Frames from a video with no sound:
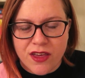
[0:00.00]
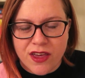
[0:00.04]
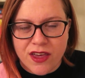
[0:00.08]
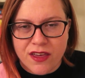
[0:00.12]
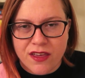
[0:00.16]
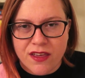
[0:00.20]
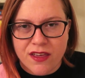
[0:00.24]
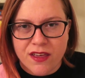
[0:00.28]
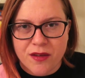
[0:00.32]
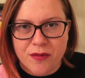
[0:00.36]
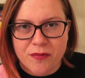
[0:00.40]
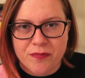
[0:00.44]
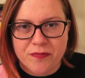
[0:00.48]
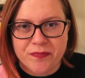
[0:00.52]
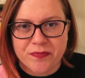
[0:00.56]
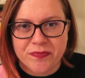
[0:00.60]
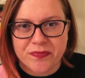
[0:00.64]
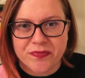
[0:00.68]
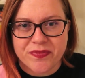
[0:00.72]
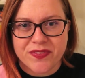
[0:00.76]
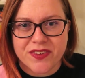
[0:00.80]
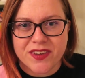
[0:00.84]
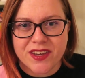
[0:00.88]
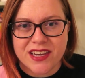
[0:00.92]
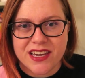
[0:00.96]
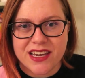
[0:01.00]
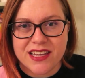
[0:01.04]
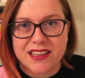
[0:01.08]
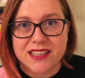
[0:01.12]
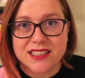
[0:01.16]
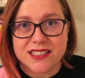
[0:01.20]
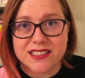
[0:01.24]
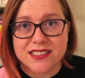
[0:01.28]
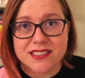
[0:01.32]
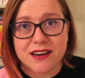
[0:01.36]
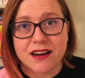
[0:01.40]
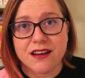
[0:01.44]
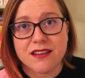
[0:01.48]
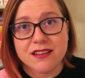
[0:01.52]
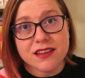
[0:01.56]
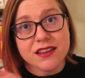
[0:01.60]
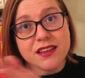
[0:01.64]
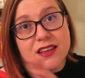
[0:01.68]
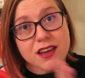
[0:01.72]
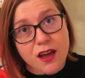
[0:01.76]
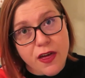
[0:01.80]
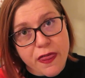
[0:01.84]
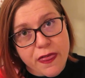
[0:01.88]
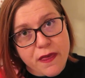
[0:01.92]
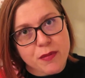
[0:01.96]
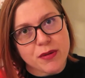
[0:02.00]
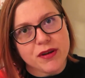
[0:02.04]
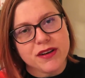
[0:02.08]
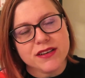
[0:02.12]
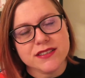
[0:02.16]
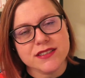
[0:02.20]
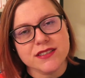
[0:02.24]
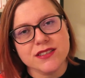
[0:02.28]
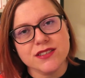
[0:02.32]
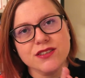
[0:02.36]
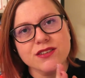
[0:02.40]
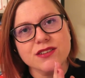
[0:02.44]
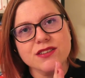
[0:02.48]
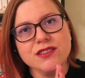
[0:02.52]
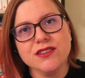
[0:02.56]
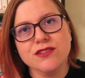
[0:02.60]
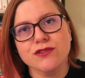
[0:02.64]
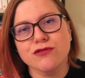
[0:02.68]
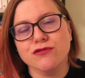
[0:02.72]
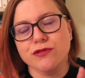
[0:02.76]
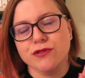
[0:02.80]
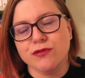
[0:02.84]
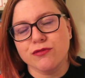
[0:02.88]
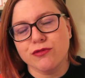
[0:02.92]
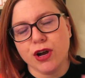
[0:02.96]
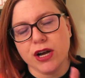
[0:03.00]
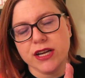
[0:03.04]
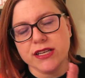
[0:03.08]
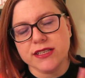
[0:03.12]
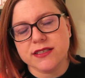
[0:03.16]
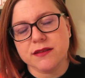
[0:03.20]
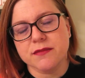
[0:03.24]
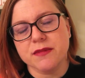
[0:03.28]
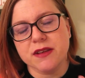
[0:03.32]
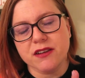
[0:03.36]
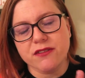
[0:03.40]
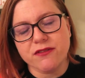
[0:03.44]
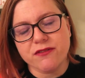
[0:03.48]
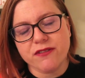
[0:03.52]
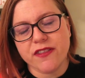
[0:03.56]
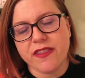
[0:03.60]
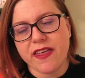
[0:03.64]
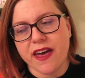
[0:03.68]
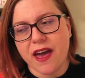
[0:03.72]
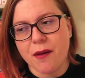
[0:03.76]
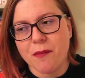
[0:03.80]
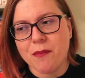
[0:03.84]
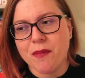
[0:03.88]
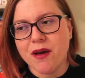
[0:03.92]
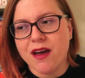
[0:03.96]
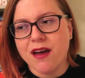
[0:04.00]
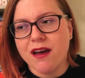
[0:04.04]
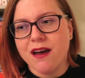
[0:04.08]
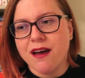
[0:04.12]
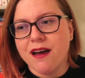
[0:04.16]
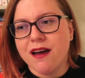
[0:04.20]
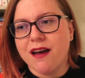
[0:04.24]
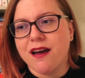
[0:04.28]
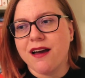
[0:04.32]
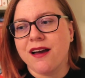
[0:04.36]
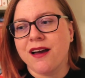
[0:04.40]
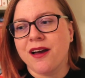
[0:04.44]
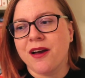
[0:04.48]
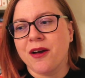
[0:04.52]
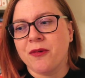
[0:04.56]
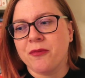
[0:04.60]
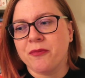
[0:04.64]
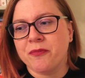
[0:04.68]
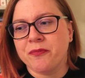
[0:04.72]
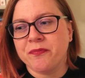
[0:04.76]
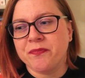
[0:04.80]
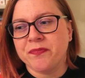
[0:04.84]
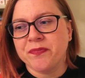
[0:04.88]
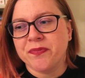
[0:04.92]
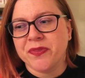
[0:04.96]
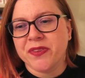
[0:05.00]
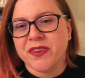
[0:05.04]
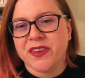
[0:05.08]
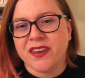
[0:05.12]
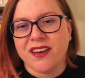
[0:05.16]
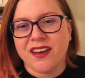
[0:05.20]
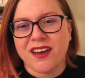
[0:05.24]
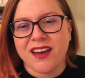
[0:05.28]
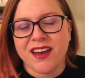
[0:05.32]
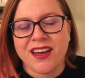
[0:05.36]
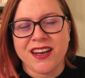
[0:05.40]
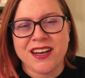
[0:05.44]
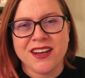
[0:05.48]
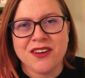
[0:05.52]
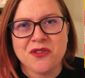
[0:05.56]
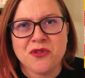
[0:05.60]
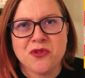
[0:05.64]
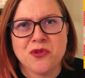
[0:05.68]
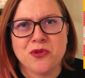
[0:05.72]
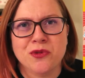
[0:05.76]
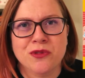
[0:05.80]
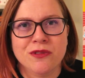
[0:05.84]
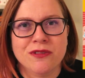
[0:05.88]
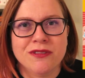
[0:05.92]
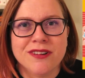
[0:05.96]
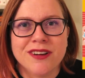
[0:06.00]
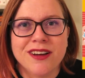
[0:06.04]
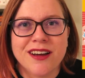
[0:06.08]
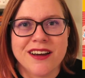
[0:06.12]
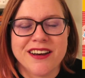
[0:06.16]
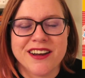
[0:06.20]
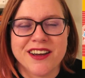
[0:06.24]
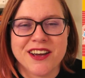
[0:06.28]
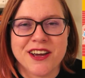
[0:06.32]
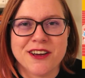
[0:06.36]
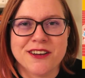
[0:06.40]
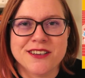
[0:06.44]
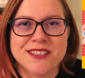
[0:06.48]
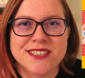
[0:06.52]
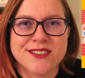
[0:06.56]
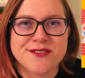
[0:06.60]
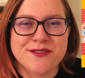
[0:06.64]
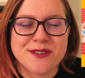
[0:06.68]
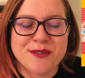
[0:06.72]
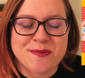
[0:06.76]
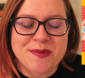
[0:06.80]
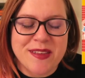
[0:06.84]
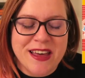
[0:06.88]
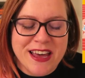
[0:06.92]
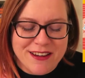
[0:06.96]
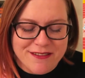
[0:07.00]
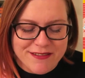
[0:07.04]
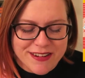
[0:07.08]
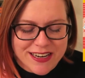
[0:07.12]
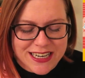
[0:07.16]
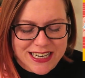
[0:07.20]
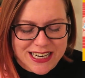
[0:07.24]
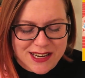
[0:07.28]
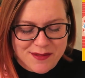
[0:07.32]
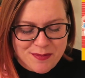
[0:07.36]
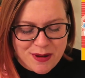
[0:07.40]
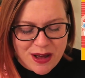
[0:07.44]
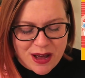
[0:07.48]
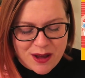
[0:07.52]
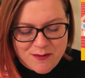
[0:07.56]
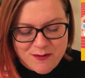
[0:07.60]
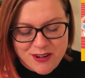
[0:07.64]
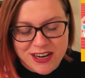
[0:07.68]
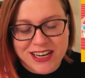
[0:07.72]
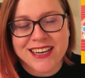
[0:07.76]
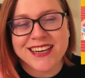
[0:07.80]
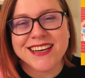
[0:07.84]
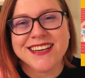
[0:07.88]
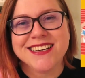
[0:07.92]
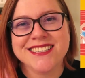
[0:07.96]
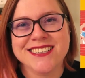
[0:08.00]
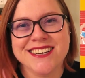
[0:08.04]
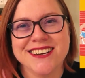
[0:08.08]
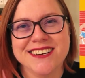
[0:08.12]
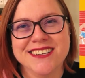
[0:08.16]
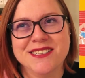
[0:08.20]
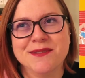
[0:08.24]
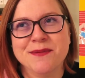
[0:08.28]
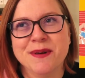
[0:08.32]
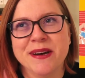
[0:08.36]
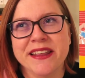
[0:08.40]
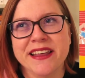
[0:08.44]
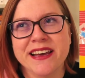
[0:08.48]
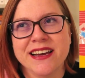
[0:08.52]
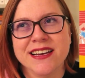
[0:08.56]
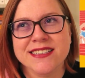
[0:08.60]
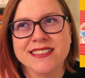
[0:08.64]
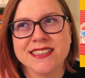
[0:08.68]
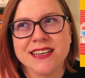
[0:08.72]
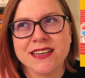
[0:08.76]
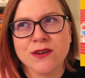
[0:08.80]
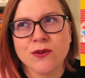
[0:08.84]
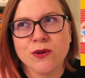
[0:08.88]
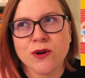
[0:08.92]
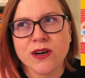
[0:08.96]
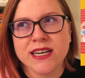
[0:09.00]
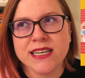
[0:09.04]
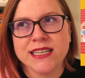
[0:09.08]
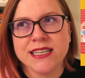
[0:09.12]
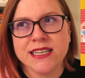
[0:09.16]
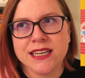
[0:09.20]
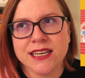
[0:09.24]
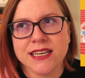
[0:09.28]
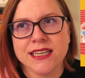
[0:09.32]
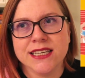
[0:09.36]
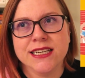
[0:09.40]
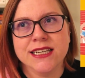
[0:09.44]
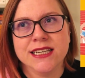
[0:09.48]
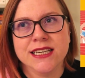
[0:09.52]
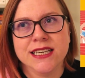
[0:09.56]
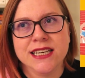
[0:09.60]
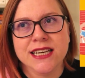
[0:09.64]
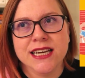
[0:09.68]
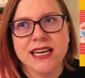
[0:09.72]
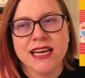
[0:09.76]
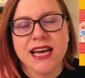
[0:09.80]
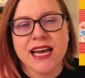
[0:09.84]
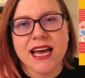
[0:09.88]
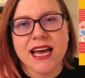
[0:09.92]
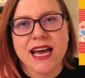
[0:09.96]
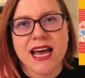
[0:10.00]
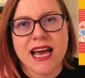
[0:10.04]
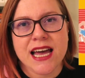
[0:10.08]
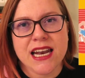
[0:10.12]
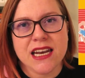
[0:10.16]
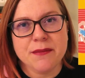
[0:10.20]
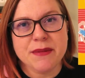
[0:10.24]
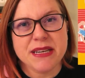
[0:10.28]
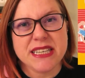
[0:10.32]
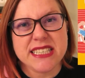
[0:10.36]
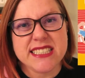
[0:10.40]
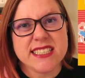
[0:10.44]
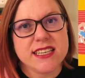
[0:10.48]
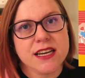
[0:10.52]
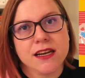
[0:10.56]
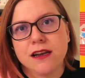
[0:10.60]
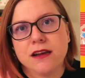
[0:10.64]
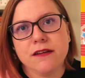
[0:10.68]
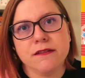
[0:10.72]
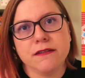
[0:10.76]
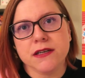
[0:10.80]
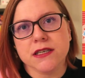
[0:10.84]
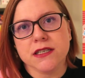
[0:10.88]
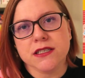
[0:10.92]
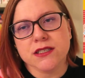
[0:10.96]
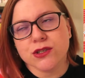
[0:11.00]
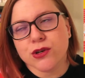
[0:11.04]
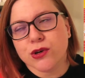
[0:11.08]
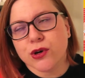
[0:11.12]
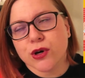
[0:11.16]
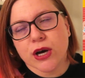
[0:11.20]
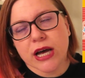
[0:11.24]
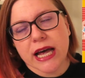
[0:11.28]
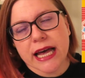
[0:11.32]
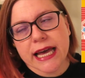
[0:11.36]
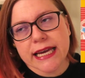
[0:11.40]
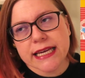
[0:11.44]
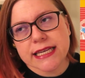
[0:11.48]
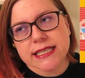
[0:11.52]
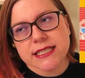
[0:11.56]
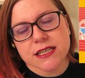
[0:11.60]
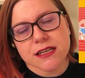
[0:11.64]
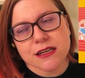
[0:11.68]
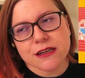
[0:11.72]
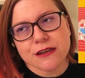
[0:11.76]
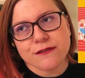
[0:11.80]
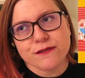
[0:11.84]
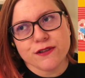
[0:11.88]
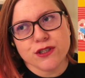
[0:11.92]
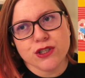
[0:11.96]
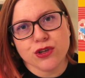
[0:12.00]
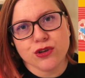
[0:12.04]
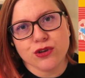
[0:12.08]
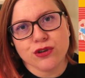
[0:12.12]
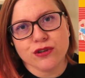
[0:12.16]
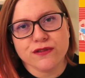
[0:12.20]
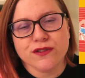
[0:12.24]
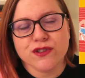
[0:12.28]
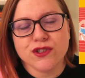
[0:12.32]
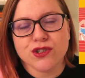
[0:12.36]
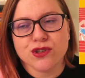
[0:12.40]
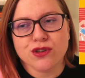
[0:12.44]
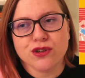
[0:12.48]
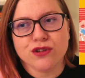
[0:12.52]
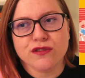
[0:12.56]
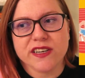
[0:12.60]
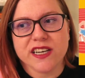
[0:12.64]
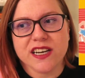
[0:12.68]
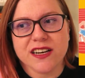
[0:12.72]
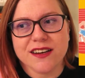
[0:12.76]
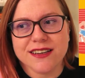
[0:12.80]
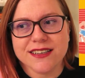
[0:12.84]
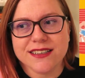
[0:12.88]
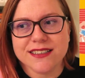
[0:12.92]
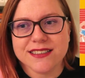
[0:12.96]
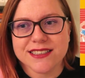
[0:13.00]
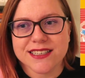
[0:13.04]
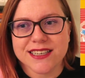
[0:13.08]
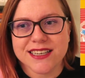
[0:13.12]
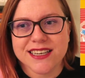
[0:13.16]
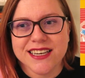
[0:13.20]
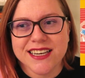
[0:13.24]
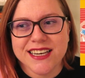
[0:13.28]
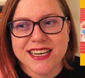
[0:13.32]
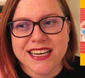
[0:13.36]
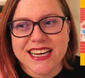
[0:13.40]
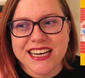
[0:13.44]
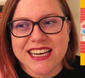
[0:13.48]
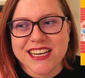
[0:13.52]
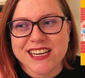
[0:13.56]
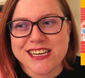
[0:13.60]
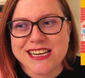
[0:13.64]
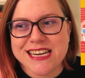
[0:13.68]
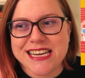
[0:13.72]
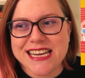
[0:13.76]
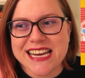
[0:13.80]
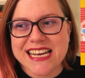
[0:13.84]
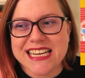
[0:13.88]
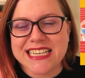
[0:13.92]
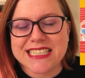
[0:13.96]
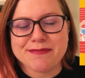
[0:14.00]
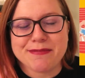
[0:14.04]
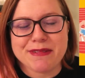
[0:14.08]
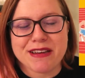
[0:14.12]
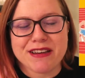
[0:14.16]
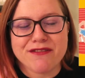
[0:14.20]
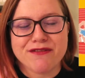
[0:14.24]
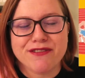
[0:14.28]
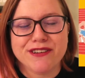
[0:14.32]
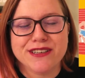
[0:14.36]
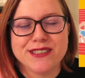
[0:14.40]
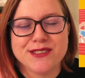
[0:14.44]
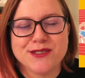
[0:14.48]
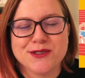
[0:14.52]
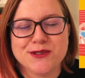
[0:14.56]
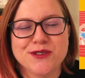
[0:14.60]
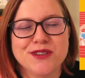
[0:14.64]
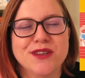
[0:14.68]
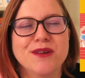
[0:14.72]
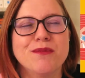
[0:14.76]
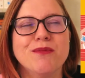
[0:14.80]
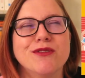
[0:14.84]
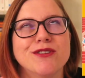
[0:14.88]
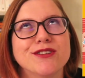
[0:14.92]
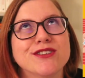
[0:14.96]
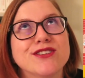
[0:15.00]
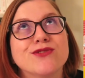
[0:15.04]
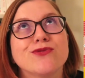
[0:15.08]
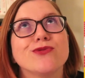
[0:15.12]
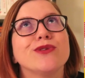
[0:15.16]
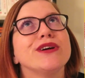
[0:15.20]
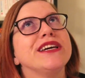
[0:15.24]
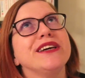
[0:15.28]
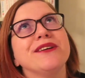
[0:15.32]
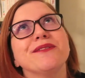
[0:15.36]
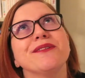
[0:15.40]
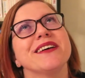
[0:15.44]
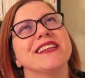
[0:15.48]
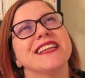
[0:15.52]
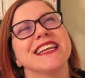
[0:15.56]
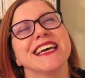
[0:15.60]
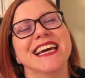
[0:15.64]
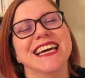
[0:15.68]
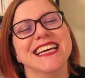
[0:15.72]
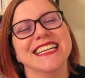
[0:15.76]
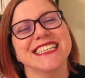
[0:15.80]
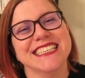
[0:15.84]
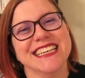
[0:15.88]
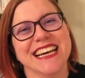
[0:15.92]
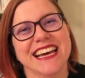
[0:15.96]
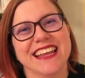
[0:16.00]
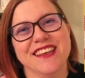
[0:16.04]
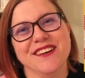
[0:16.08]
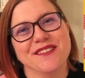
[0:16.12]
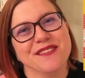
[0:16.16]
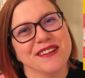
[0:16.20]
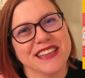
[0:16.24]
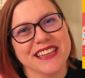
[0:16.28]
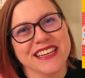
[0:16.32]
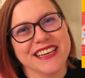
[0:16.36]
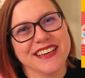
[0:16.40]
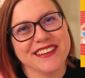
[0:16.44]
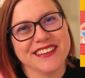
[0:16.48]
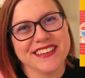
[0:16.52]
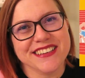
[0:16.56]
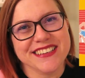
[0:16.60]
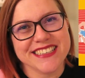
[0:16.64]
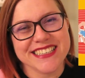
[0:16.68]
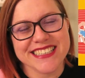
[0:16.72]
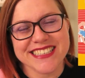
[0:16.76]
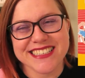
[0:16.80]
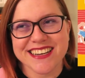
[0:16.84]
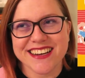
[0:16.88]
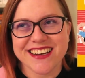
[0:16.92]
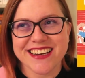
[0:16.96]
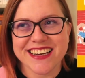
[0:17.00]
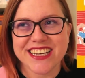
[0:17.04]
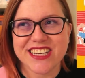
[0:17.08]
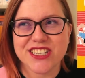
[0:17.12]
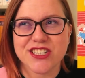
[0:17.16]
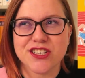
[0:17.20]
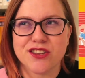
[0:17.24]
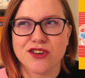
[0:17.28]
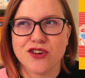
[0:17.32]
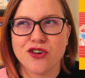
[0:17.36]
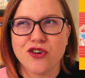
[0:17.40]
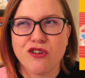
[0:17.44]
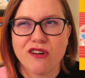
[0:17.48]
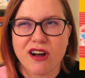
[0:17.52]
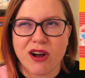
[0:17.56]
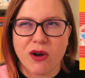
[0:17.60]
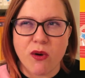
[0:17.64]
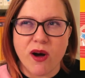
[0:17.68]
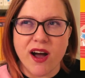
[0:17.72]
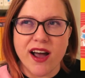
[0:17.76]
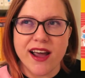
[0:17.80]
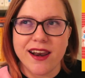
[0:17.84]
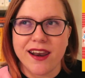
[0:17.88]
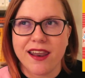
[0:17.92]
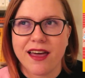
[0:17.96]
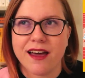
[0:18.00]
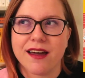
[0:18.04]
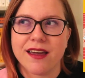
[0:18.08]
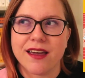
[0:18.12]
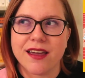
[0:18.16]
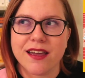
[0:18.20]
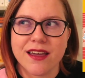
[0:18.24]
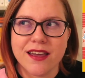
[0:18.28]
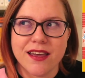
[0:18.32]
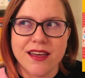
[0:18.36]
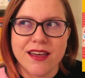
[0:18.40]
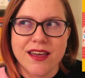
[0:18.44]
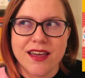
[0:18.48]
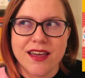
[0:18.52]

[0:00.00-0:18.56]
in the style that the other person does, or write something for them, and it all kind of goes from there really. But I'm really excited by that because I quite like enemies to lovers or hate to love sort of storylines. It kind of gets me. It feels all the more sweet when they get together, when they dislike each other. Or I quite like